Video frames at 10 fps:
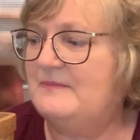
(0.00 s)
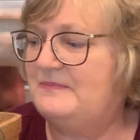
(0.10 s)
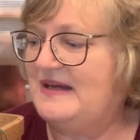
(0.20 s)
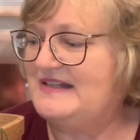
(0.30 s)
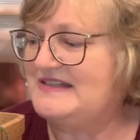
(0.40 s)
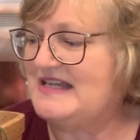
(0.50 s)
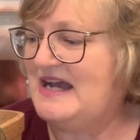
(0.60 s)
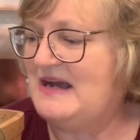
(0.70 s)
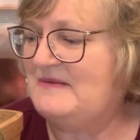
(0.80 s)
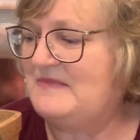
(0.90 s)
but
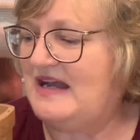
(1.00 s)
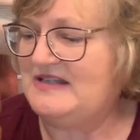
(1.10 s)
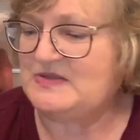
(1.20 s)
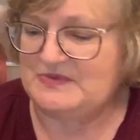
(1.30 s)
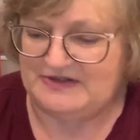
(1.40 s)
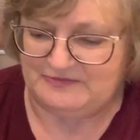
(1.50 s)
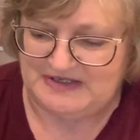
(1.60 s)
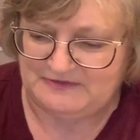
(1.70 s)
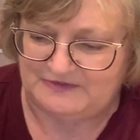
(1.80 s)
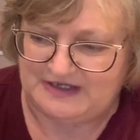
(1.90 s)
it's one of
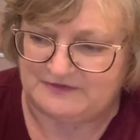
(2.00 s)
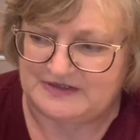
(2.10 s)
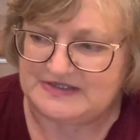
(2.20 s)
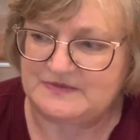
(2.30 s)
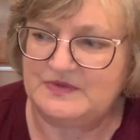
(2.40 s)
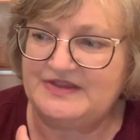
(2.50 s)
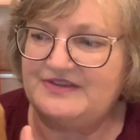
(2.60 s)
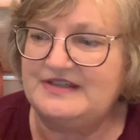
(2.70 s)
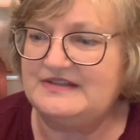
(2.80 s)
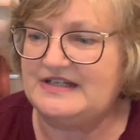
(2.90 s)
my favorites. And one
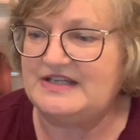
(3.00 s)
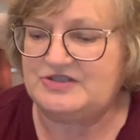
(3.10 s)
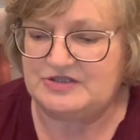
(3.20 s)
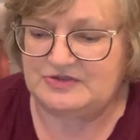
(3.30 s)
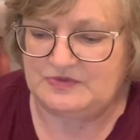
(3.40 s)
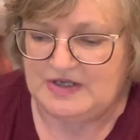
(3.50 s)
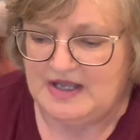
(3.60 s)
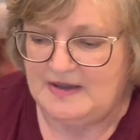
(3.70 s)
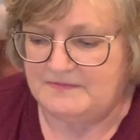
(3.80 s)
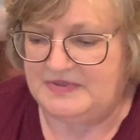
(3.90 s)
thing that I do,
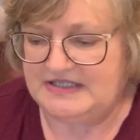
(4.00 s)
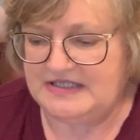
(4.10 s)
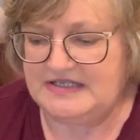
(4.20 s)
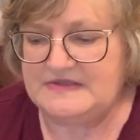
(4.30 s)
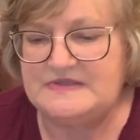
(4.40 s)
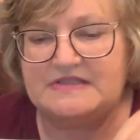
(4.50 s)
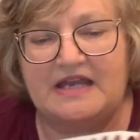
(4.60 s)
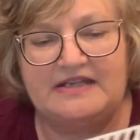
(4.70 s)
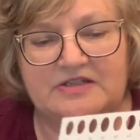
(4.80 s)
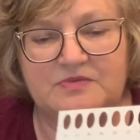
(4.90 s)
because
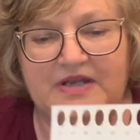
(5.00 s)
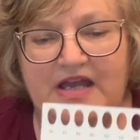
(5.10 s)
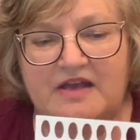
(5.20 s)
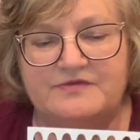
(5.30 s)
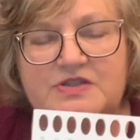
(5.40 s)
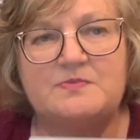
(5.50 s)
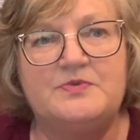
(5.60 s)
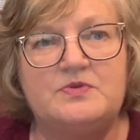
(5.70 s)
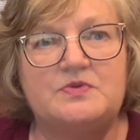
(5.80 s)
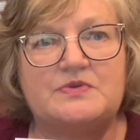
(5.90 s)
I don't have
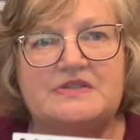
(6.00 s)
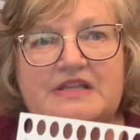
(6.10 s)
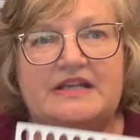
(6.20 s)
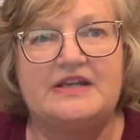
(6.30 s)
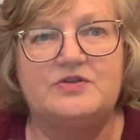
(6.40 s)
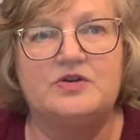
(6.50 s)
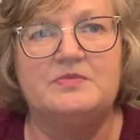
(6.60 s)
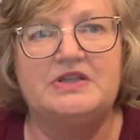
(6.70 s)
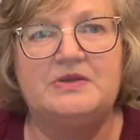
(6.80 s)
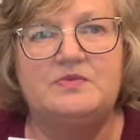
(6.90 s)
spools like I
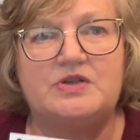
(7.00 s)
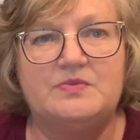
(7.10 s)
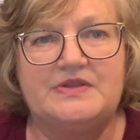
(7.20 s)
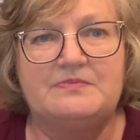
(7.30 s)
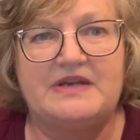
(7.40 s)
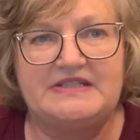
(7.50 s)
normally would with my